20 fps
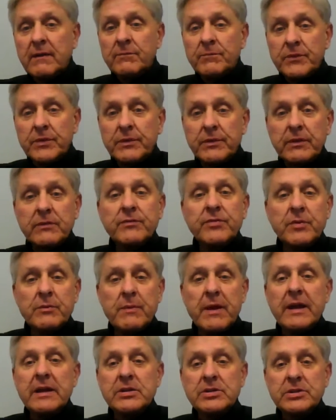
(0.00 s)
So
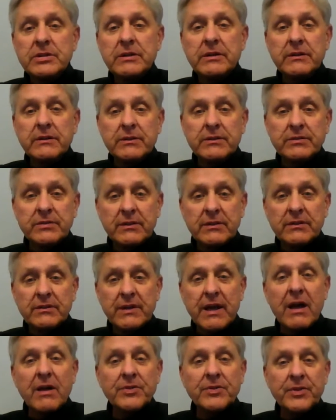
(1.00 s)
information is
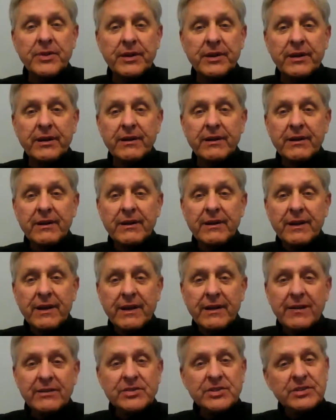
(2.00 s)
out there,
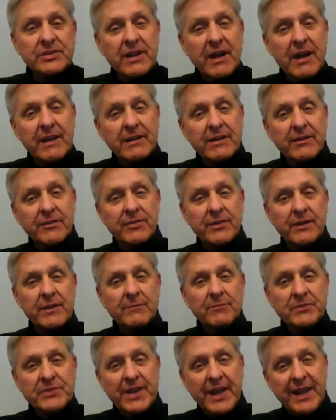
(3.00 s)
and it's just kind of
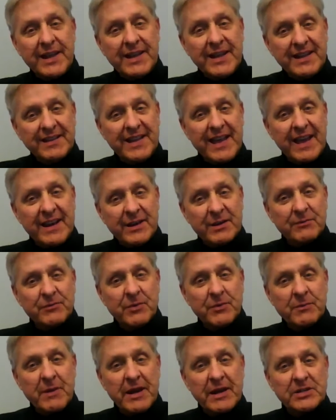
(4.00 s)
taking that
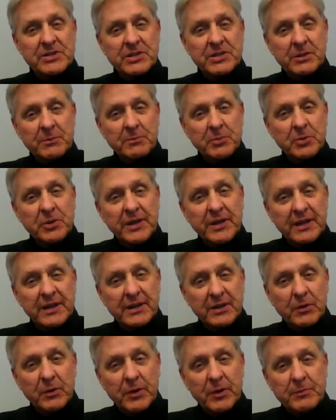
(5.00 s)
information and putting it in
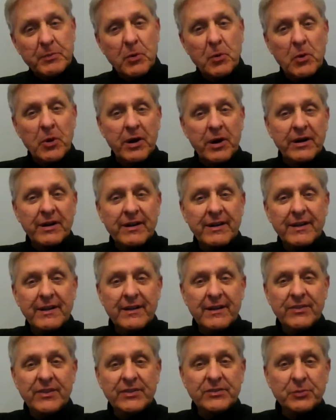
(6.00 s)
a report
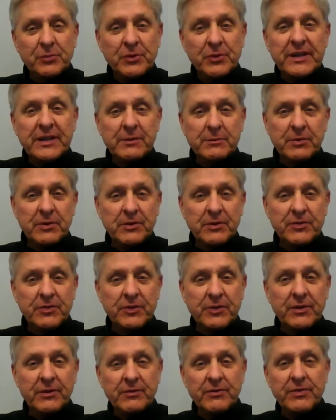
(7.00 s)
that's readable
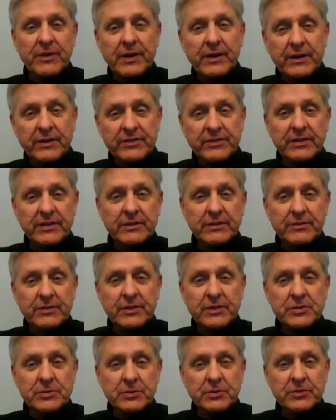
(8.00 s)
for various
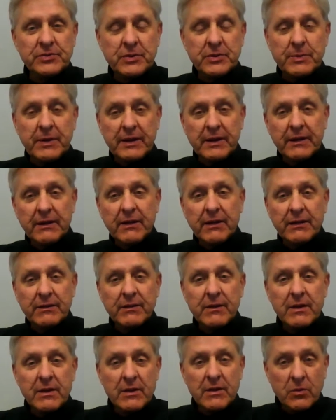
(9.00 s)
individuals depending on
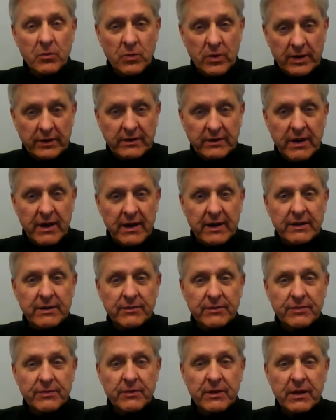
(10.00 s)
what kind
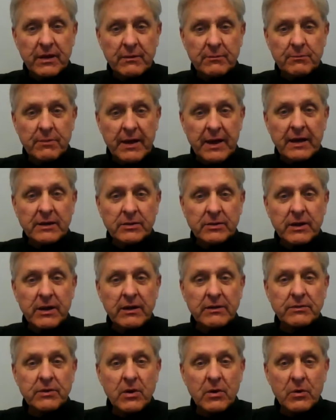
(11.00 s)
of
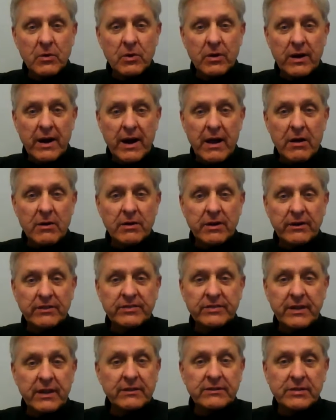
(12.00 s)
background or how
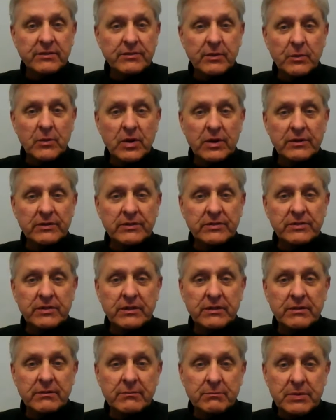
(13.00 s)
extensive it wants
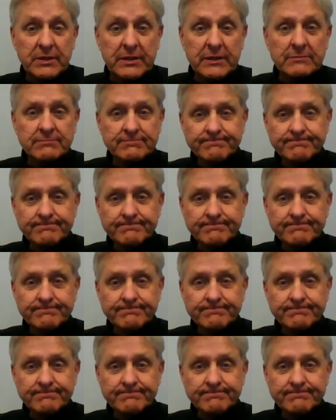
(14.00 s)
to be.